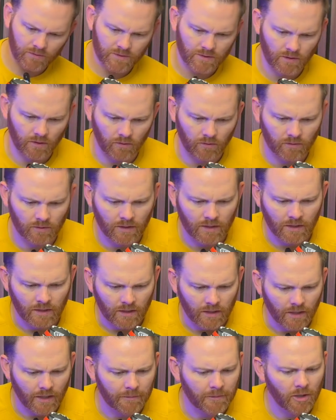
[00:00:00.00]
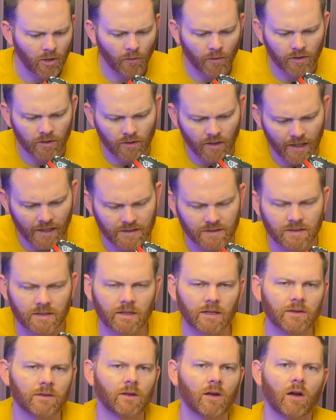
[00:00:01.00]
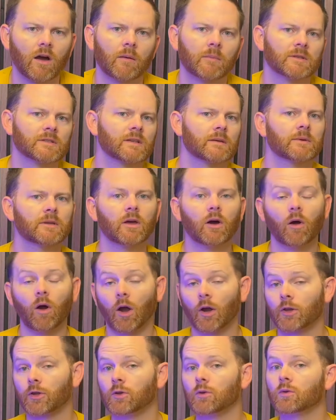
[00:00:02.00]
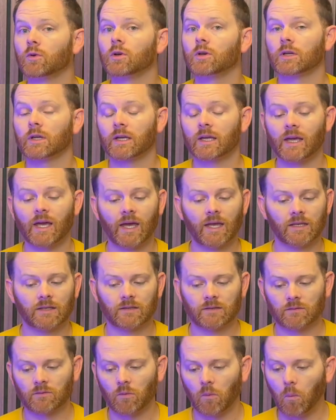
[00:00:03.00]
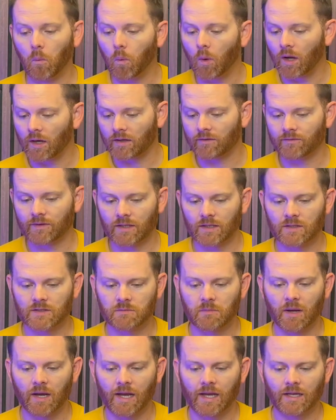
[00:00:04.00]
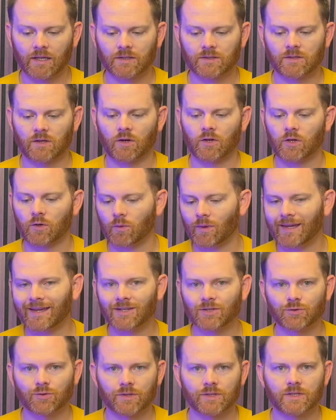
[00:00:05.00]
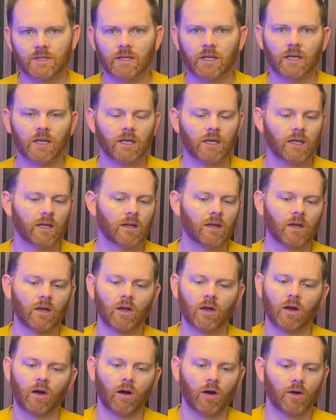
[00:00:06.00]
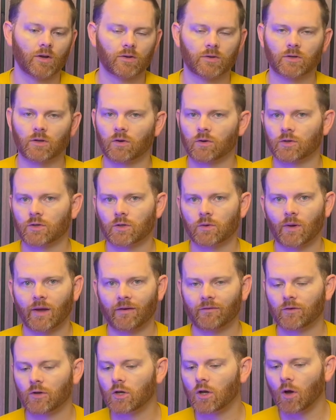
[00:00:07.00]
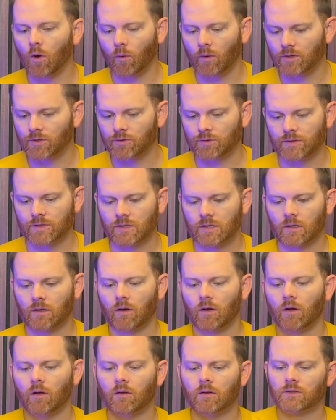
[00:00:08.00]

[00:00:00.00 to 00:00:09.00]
So let me know what you guys think in the comments. Let me know, are you going to get one of these bikes? Are you interested in it? Or do you have no interest at all?